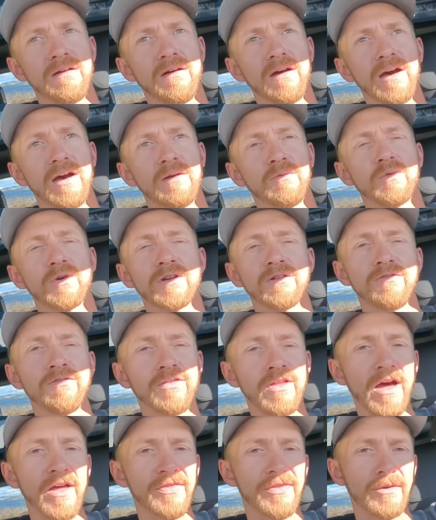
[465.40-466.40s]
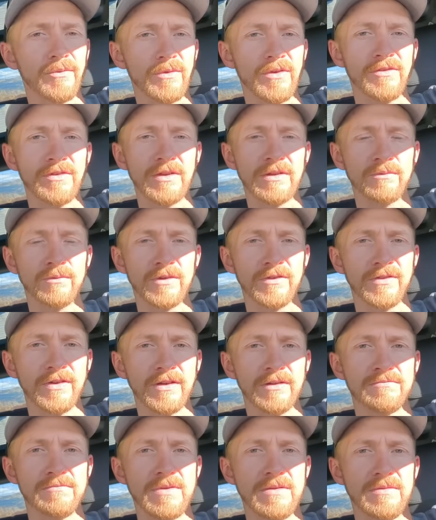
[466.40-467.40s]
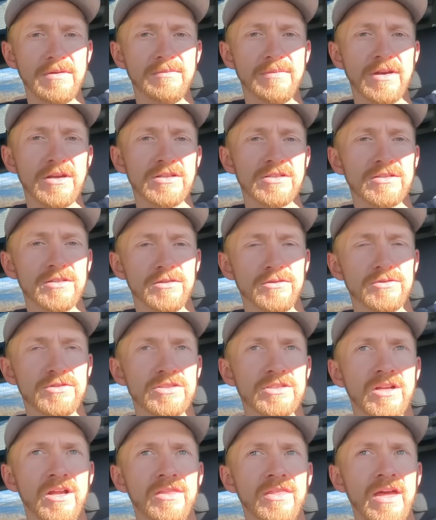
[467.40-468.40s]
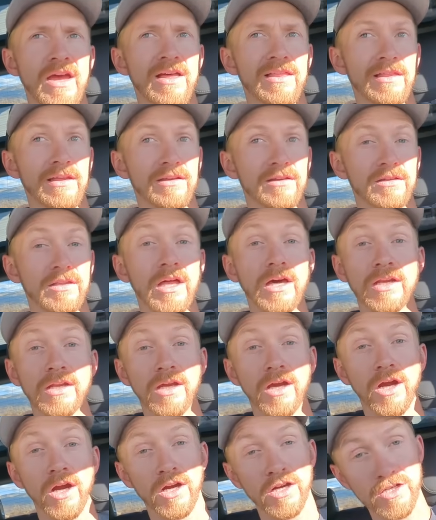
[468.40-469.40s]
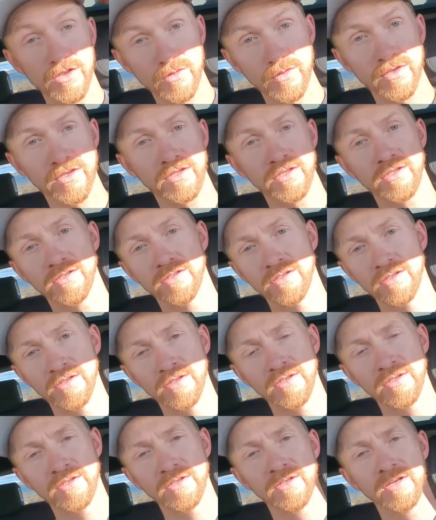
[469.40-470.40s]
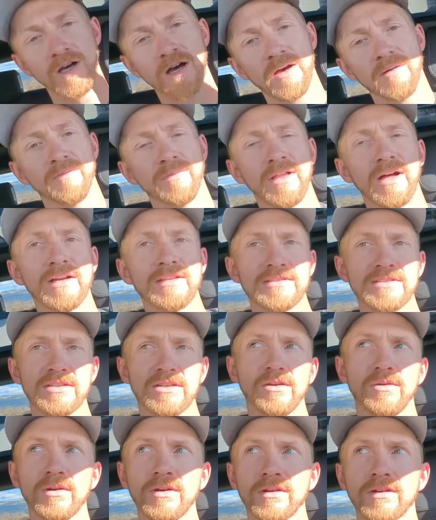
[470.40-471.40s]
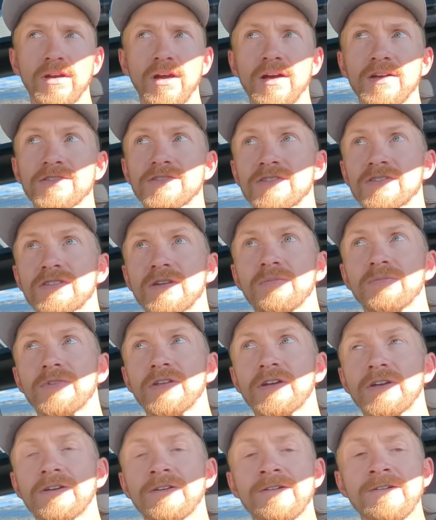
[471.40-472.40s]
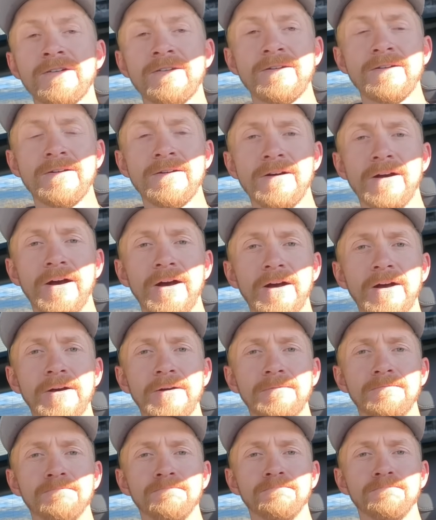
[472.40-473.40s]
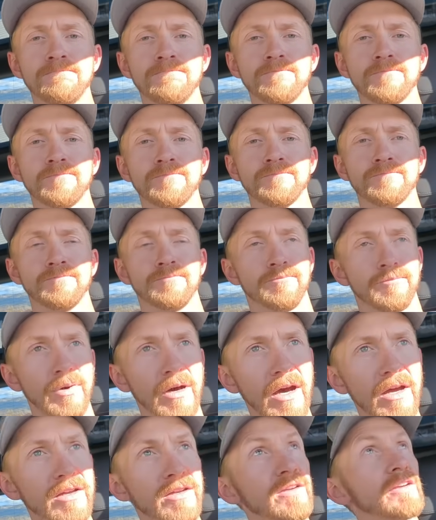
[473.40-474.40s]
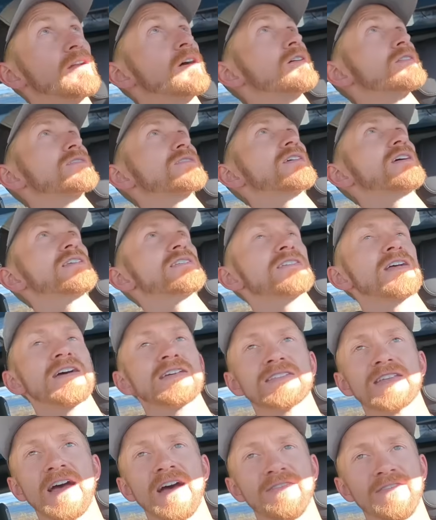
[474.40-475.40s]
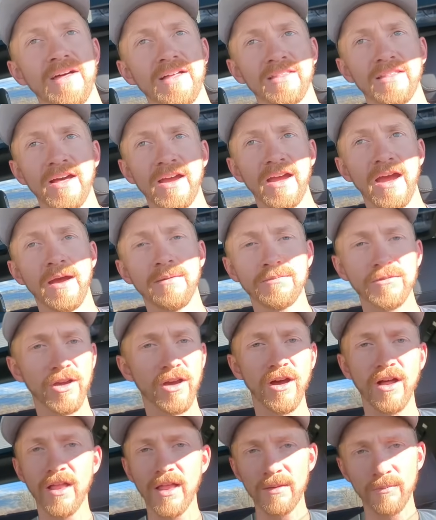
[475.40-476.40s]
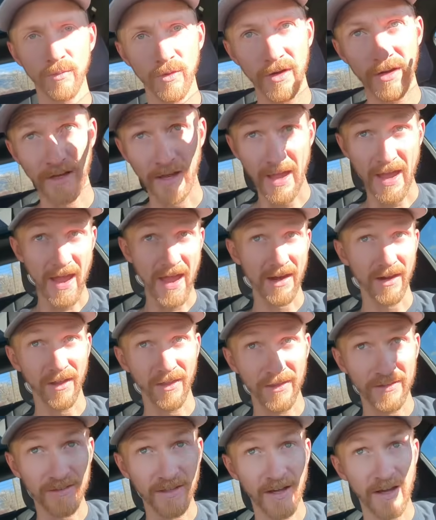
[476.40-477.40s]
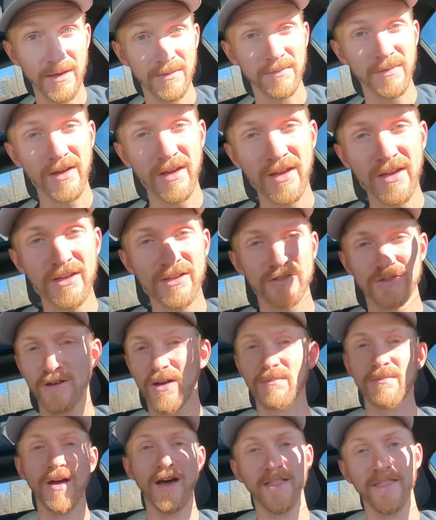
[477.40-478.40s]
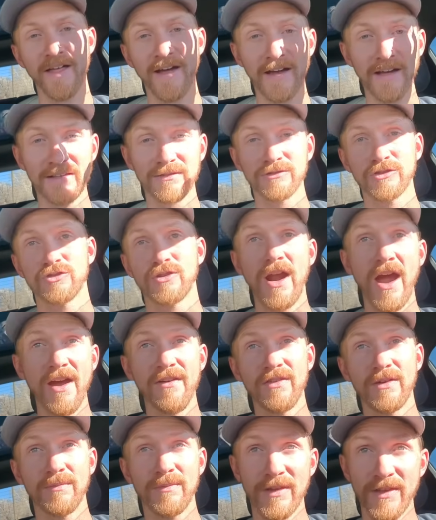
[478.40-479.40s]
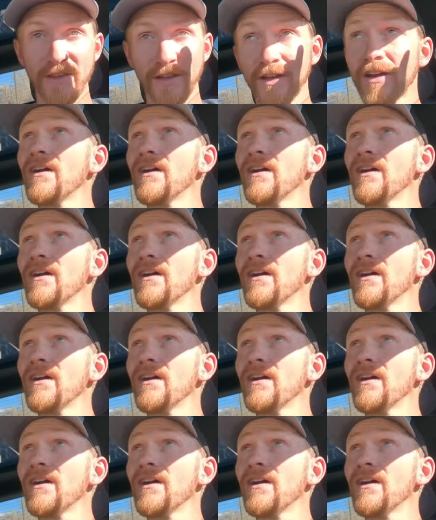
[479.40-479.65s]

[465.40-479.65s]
I would have thought that Rivian would have had maybe a better solution on that, like a lot of cars with the blinds that go across or something. But you know, it's nice to have that light. I'm tall, I'm wearing a hat all the time, so I'm not like driving being like,